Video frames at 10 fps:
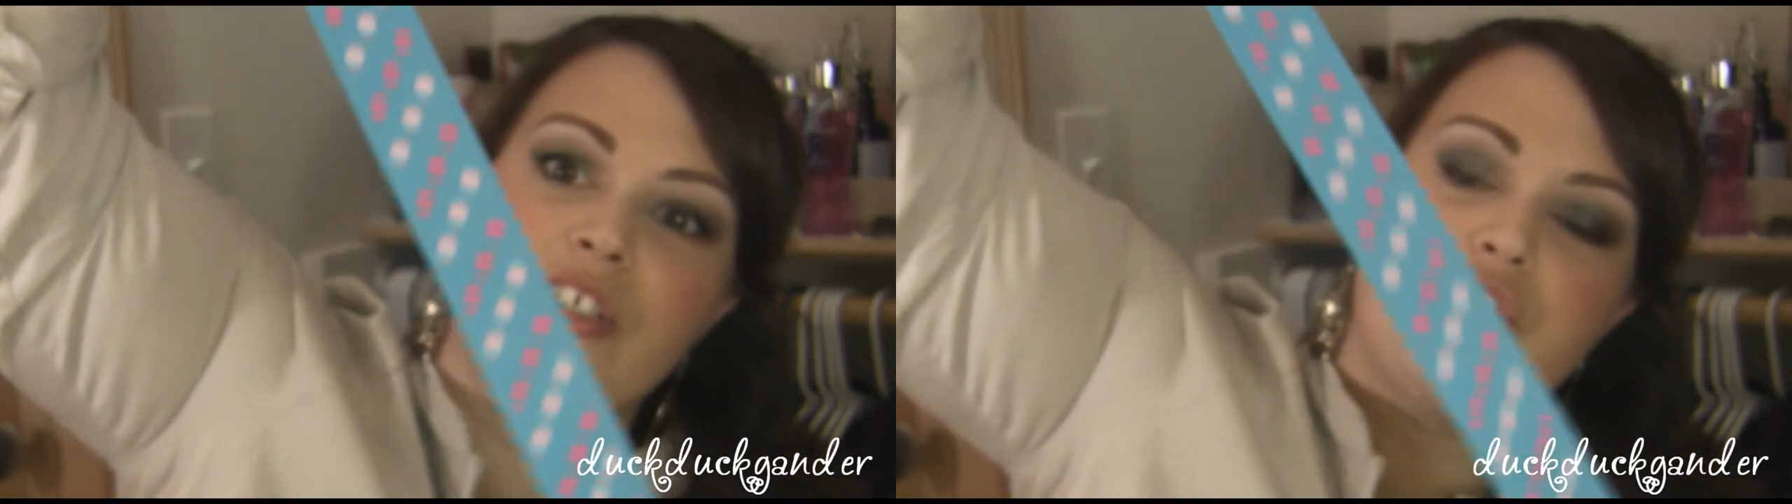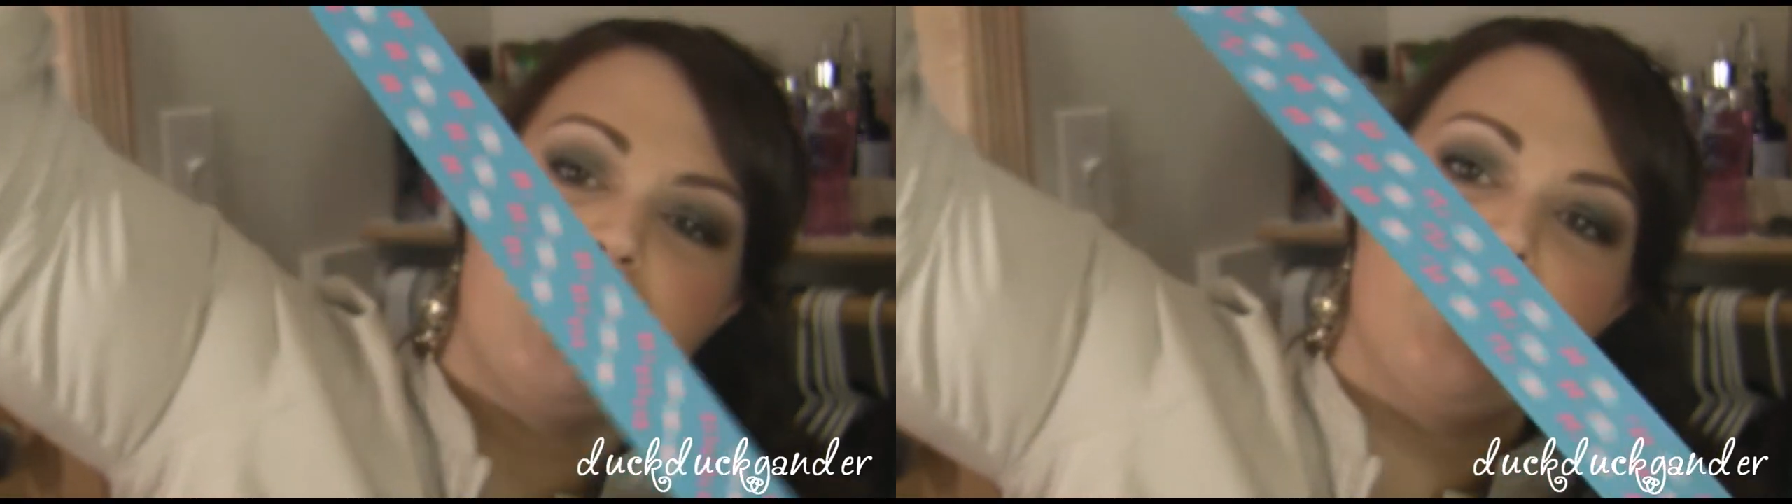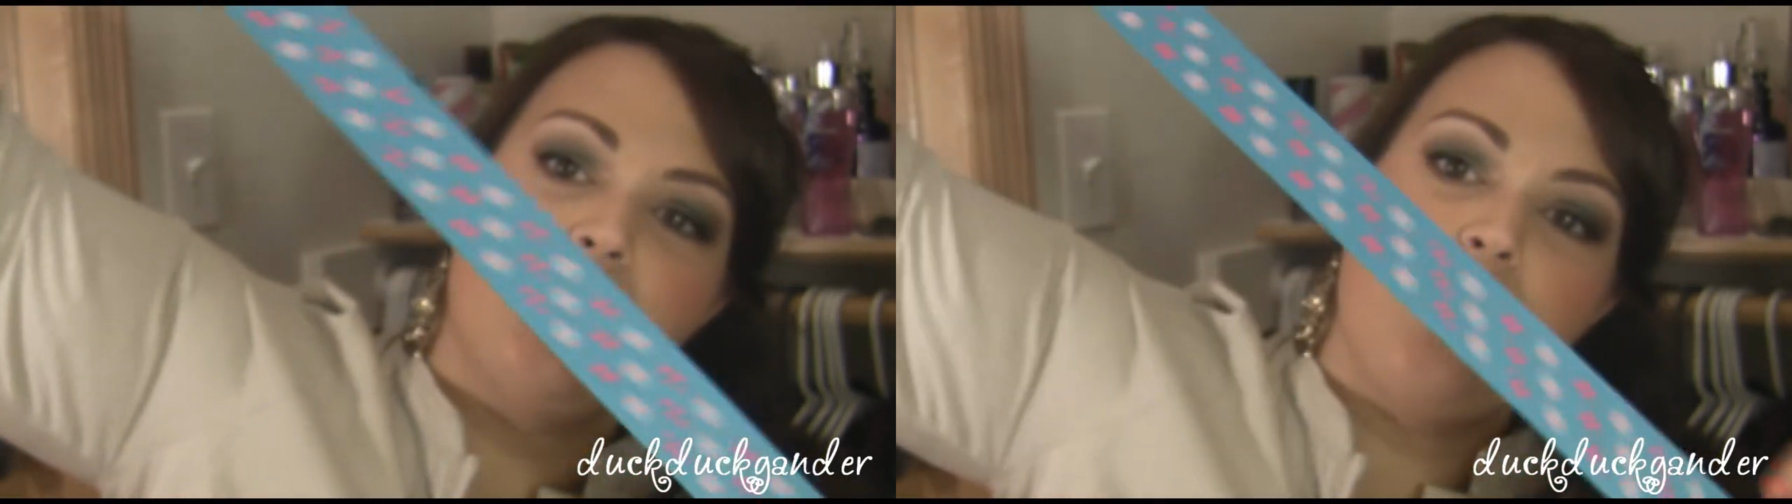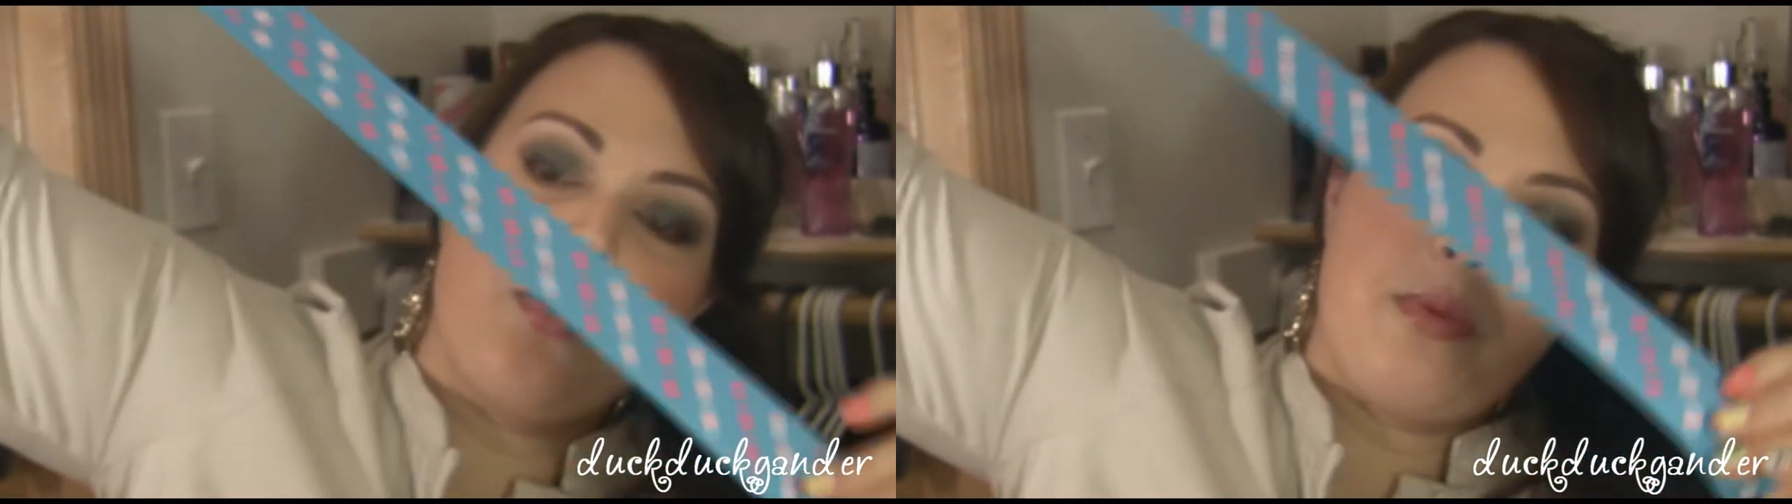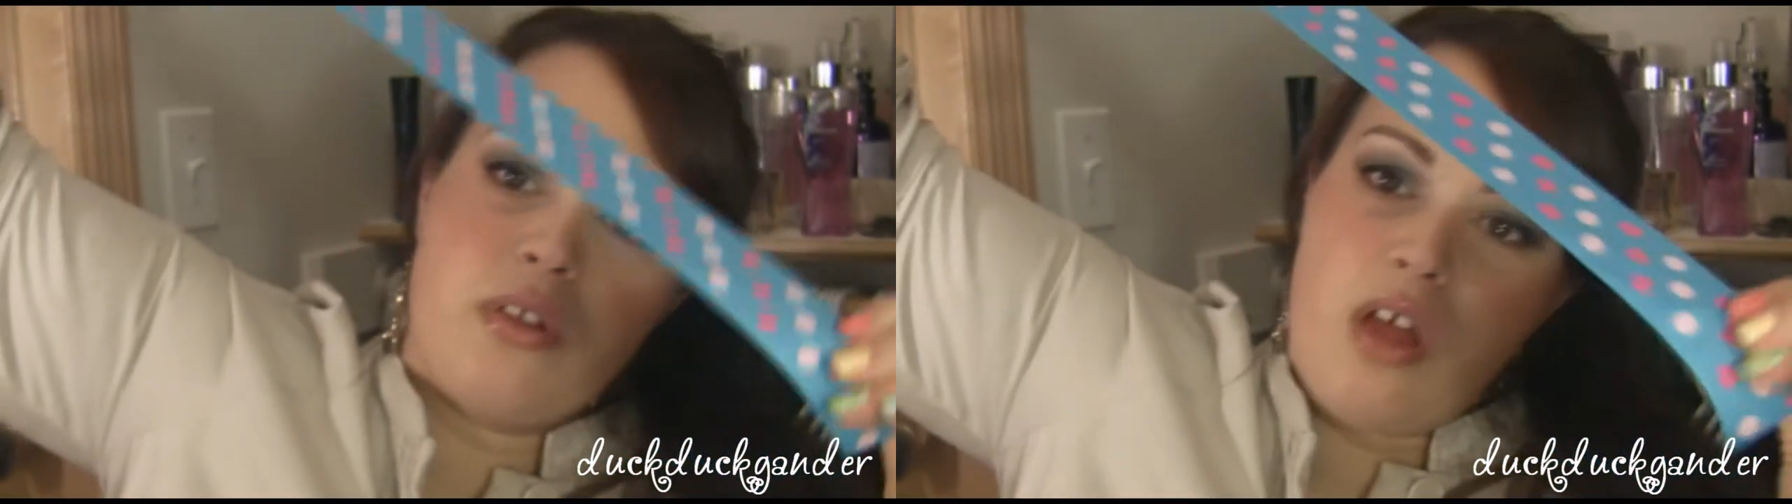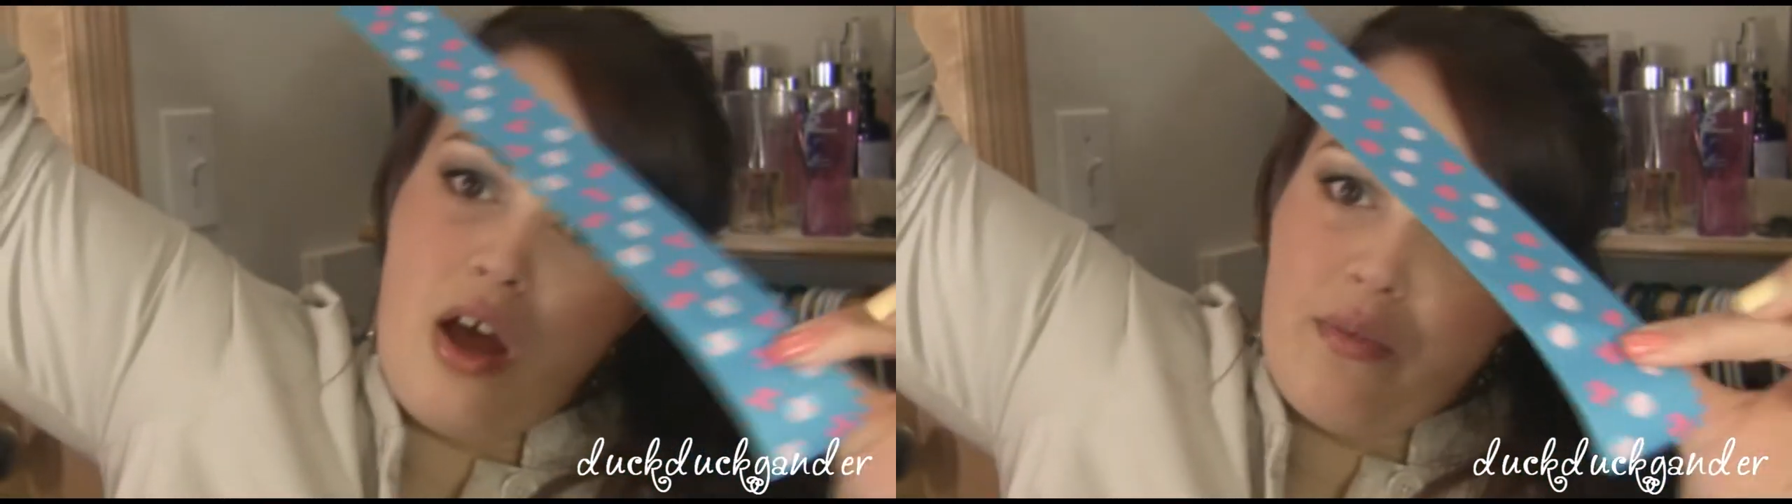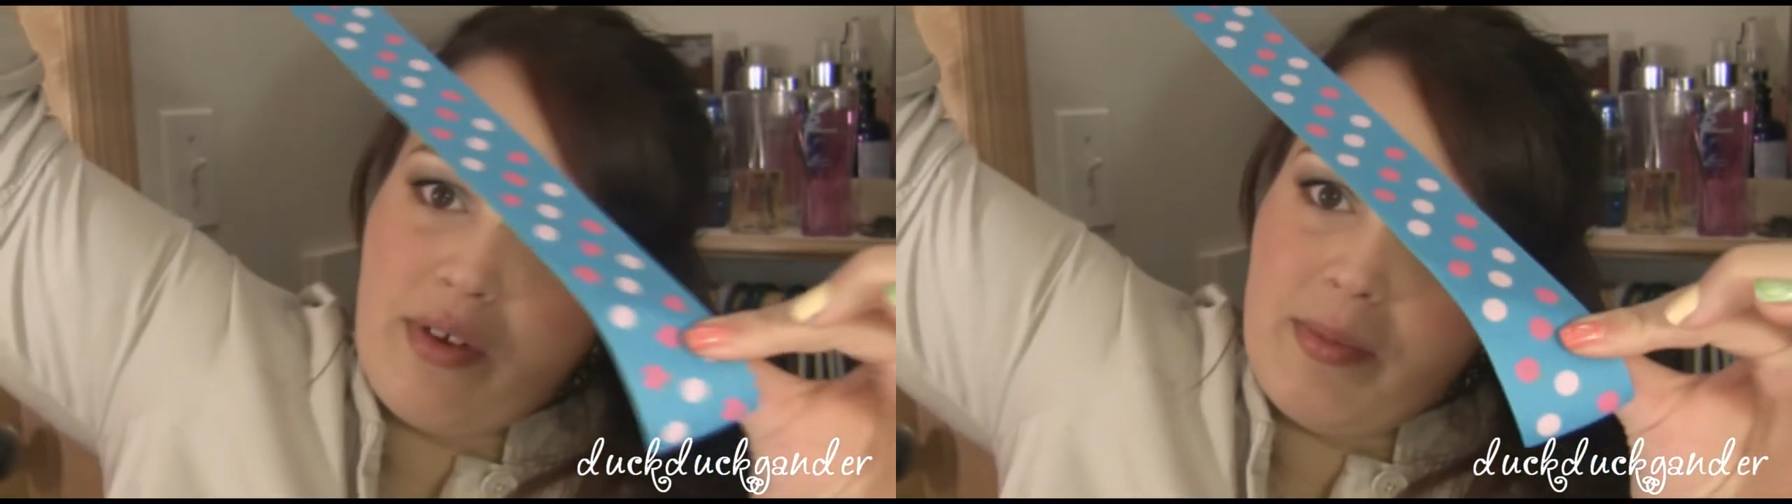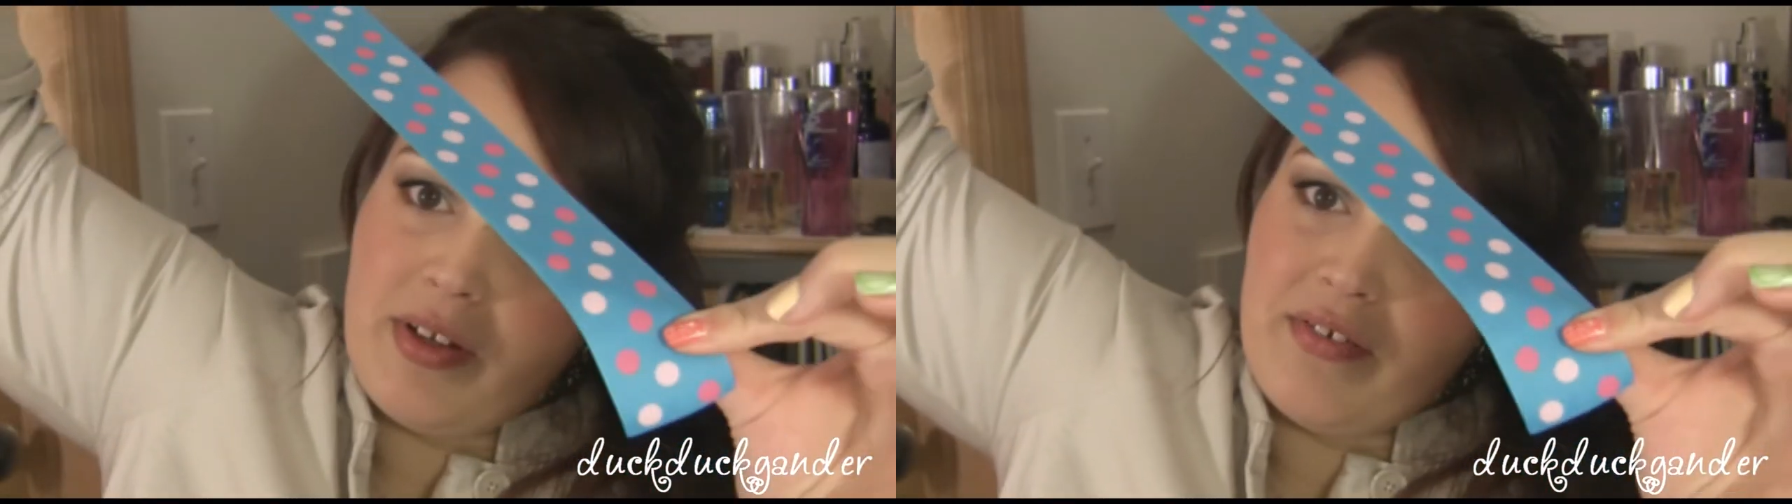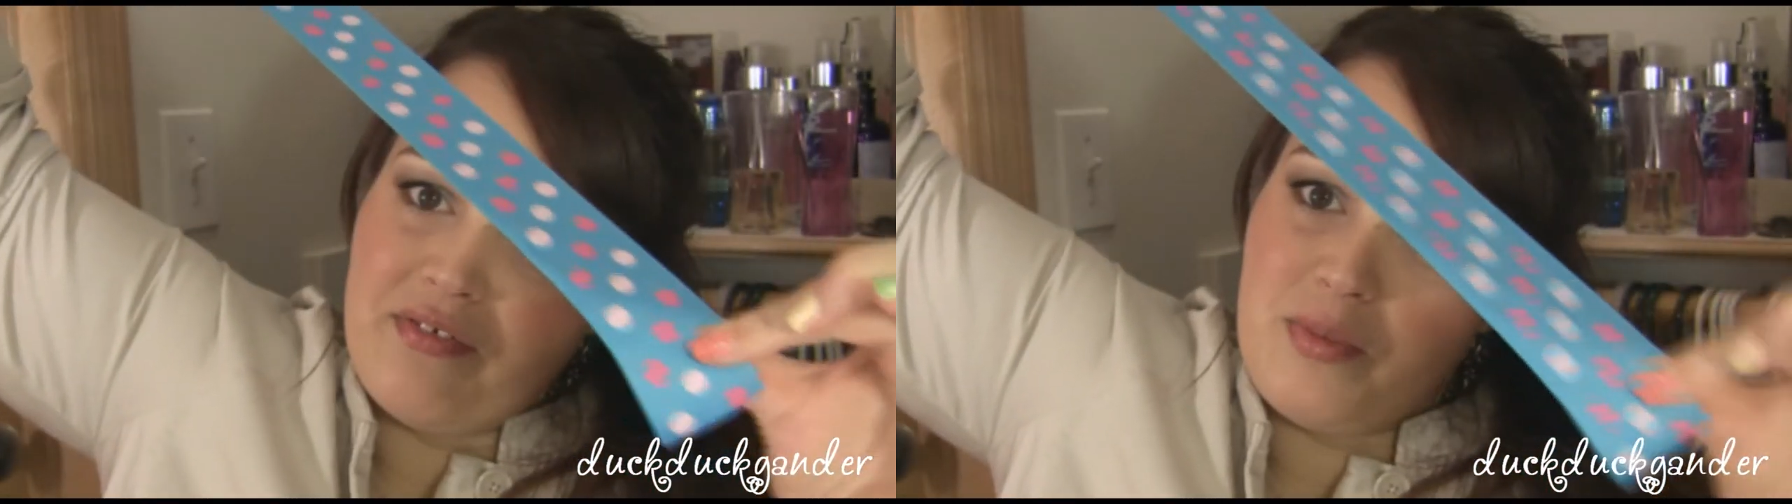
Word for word: it has a super long ribbon